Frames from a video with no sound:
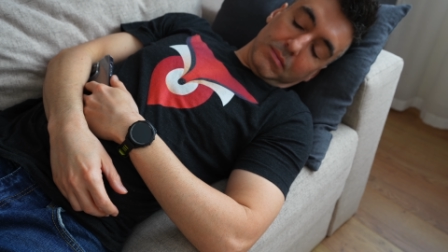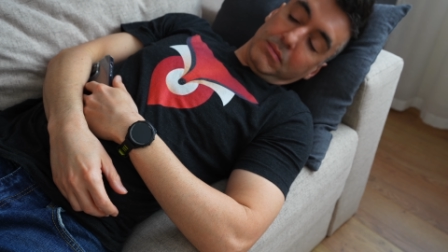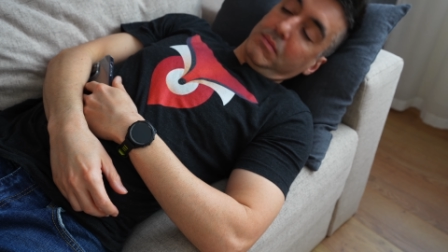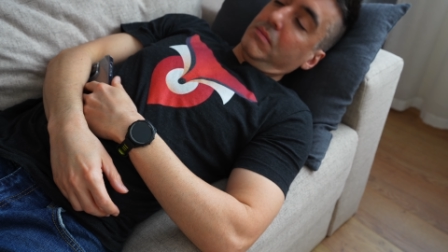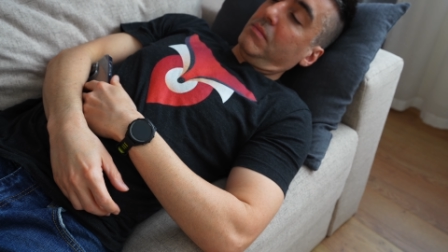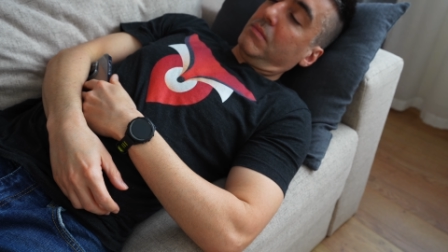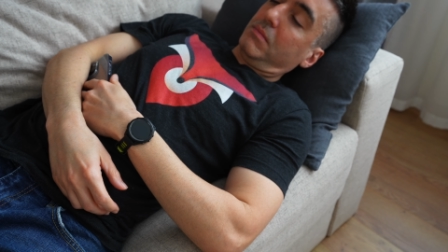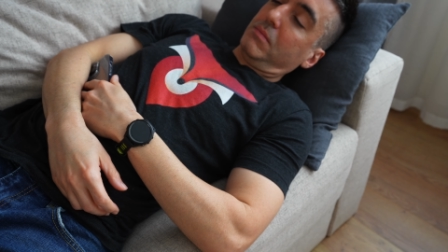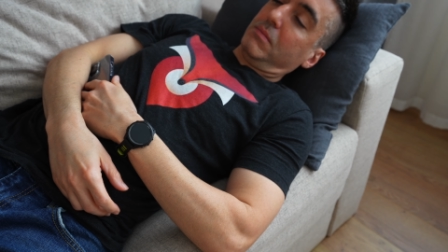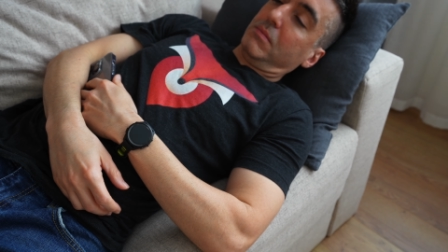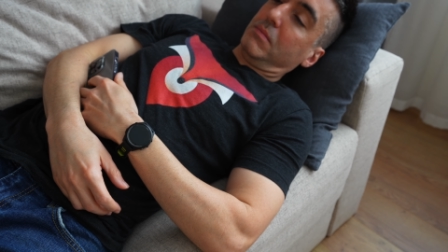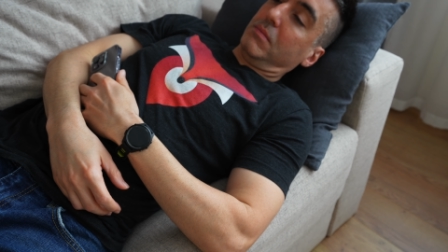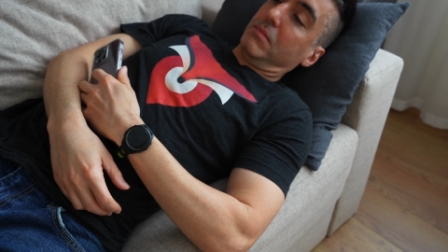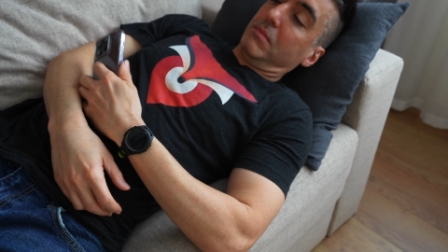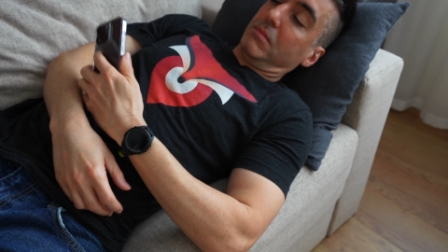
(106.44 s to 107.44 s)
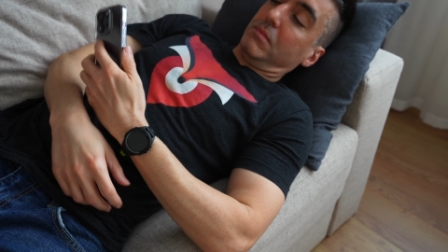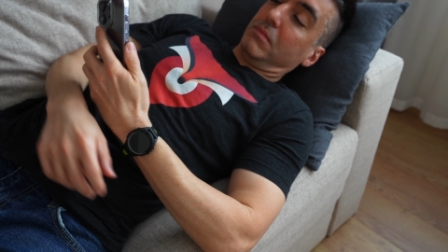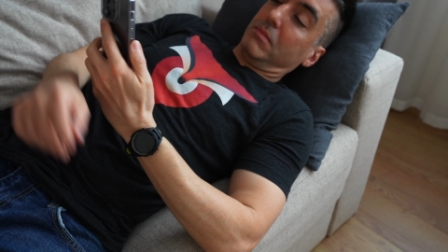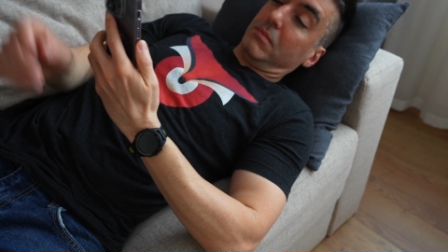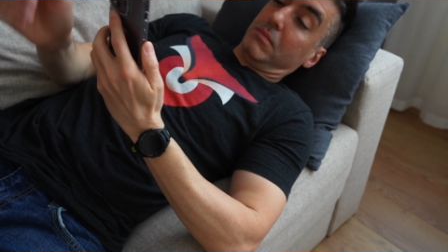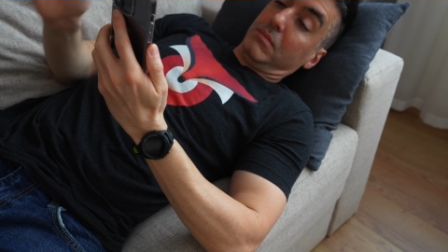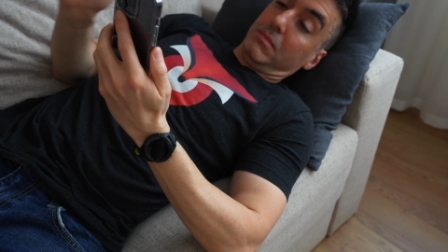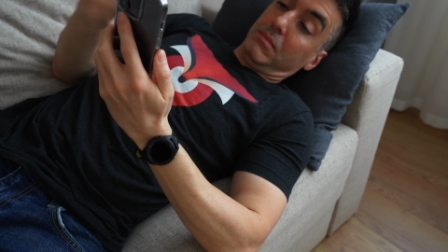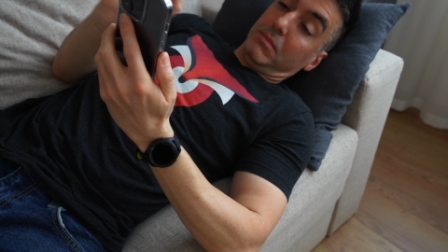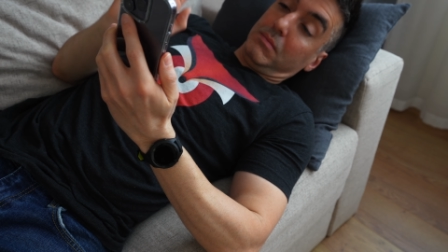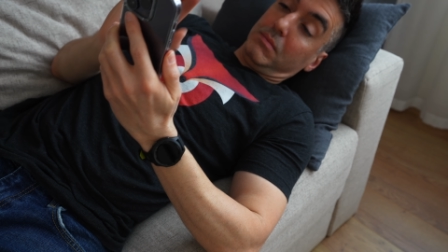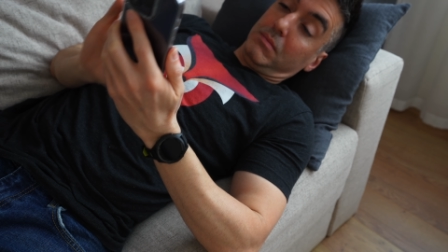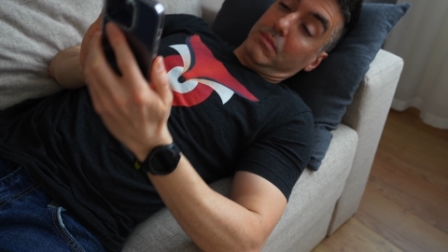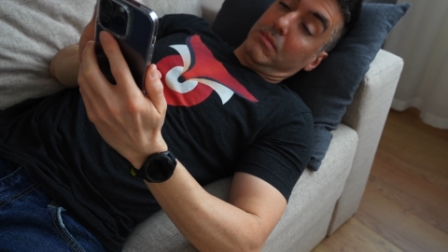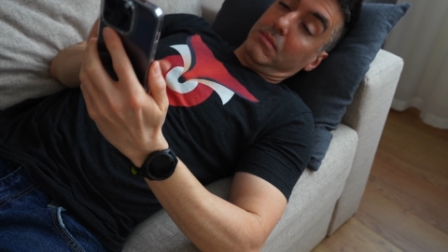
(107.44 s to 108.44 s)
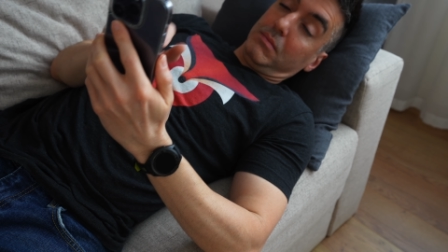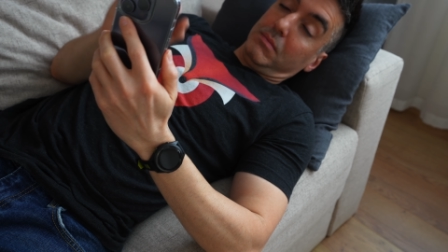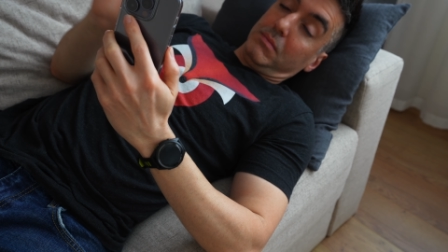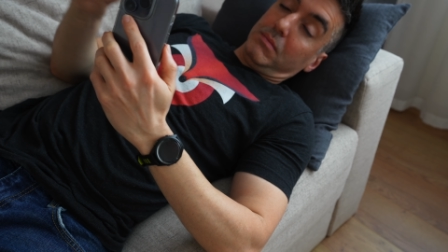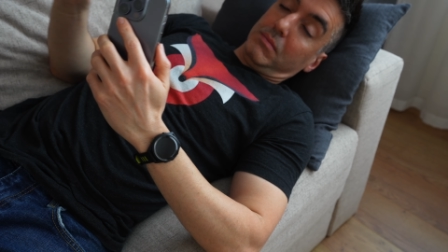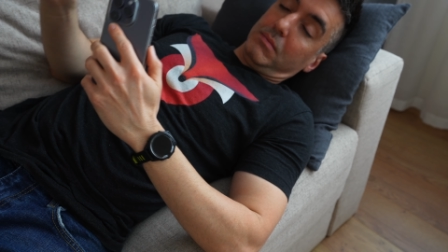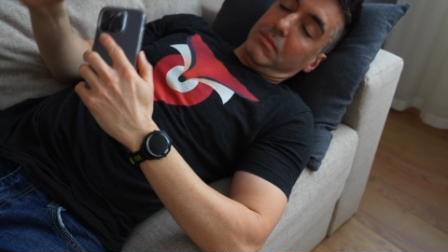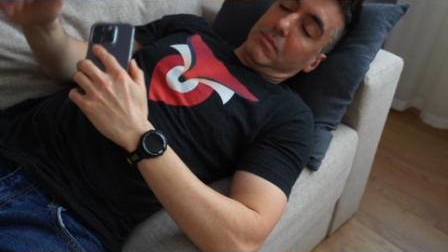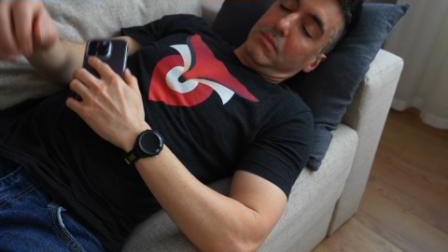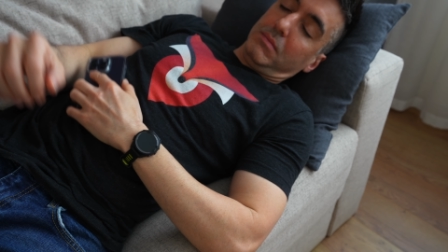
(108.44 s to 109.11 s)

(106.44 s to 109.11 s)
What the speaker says: Many times you tap the snooze button on your phone when you're